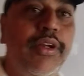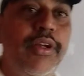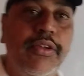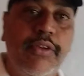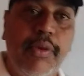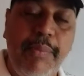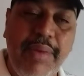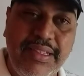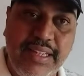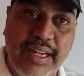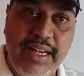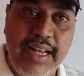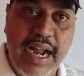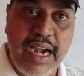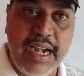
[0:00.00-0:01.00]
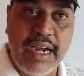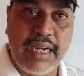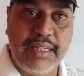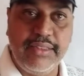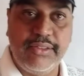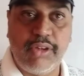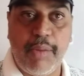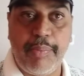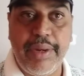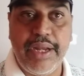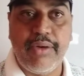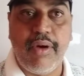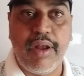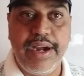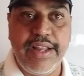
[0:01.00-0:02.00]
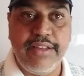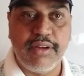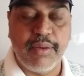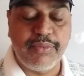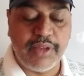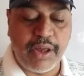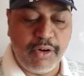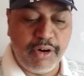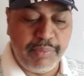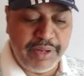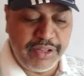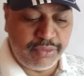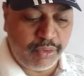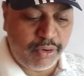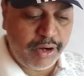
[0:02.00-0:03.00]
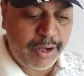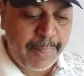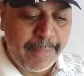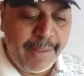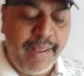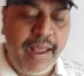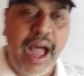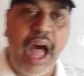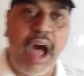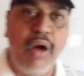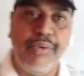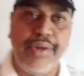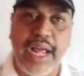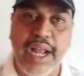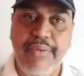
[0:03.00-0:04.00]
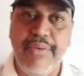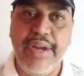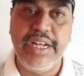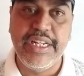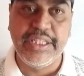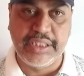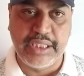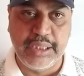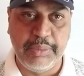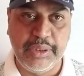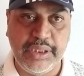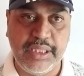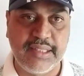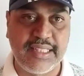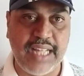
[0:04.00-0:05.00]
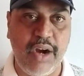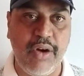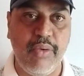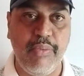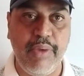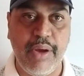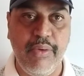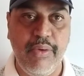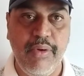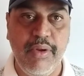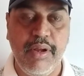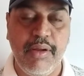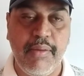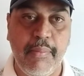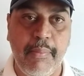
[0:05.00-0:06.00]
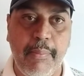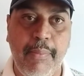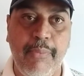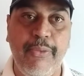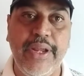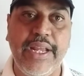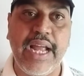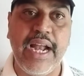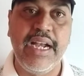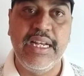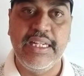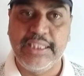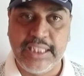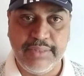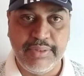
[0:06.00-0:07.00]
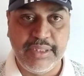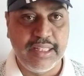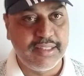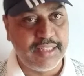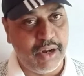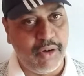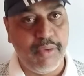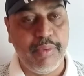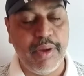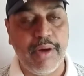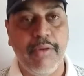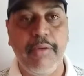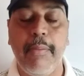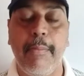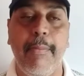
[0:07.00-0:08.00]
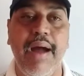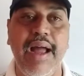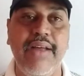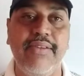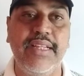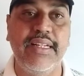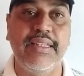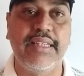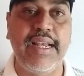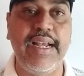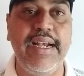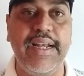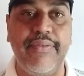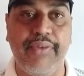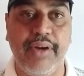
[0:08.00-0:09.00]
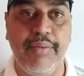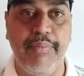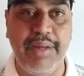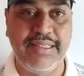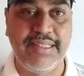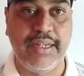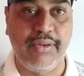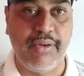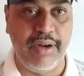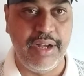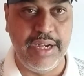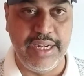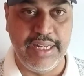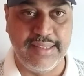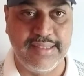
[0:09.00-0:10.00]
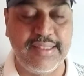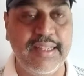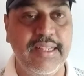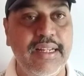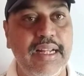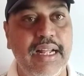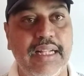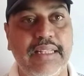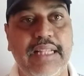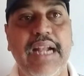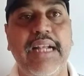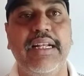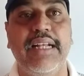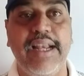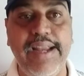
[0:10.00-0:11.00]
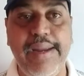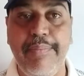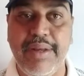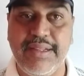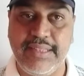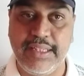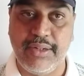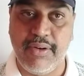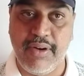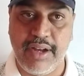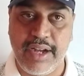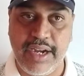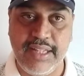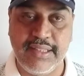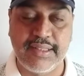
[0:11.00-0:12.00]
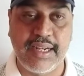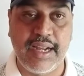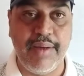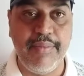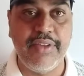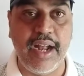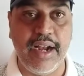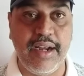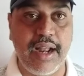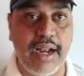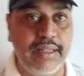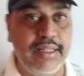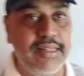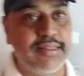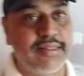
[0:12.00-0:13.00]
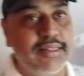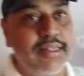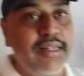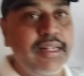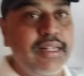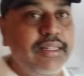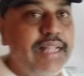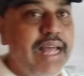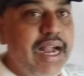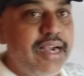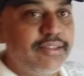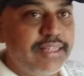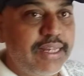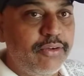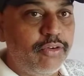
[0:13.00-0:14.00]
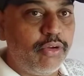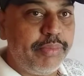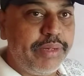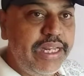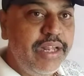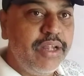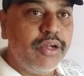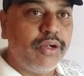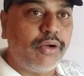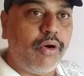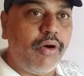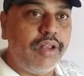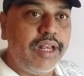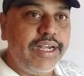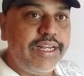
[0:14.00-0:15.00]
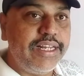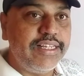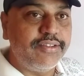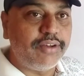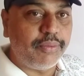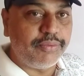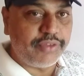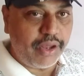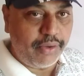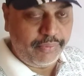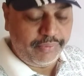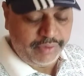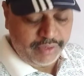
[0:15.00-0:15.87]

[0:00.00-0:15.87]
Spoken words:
So basically under this topic qualities of sound means what? How can we distinguish the sound wave? We can distinguish the sound wave by using three different basic quantities, and that three basic quantities comes under this. They are said to be qualities of sound.